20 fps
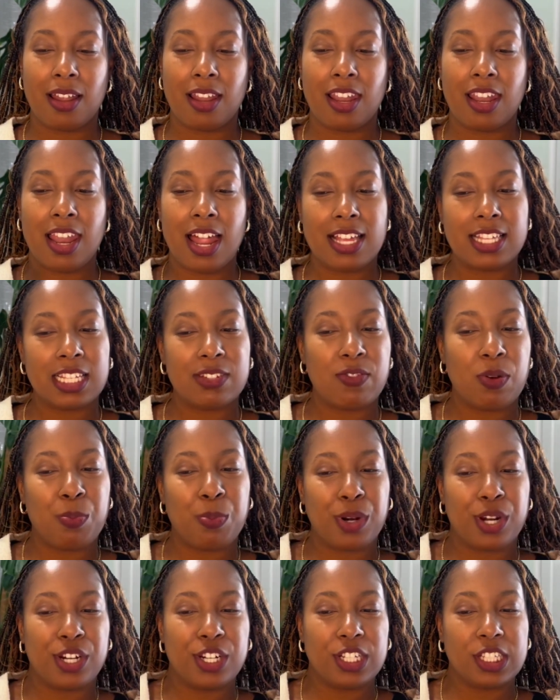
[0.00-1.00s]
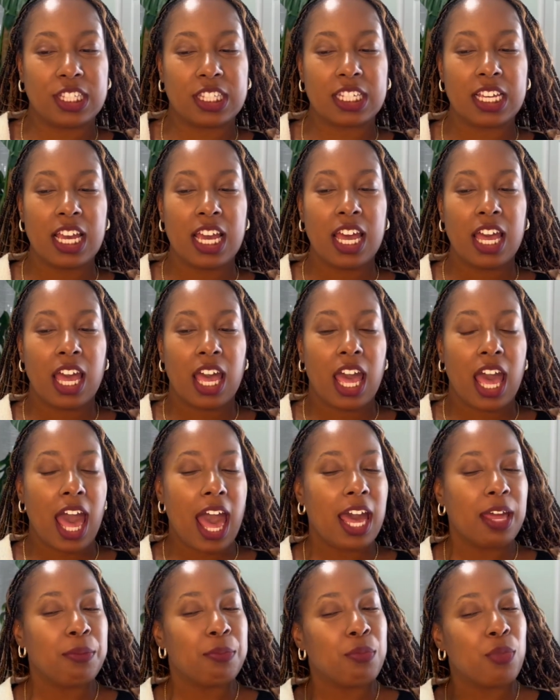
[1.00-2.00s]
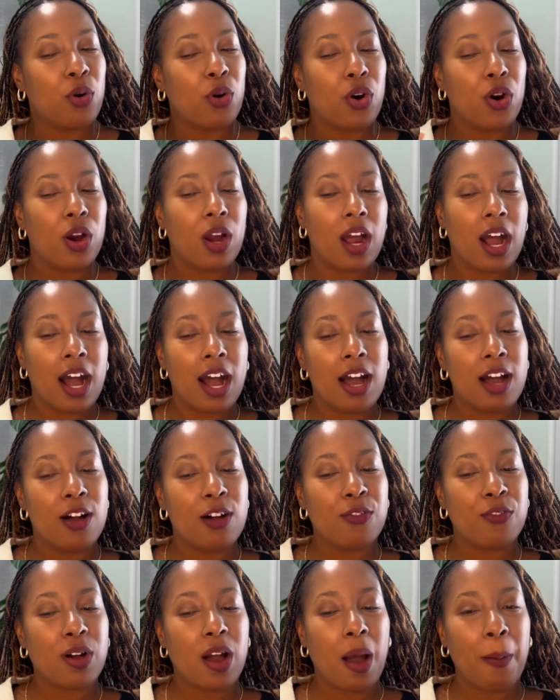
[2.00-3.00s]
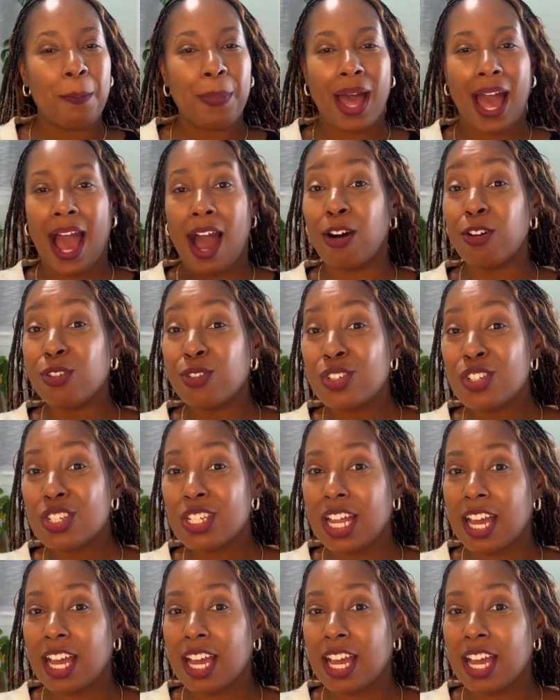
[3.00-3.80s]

less of a purse and more of a pouch,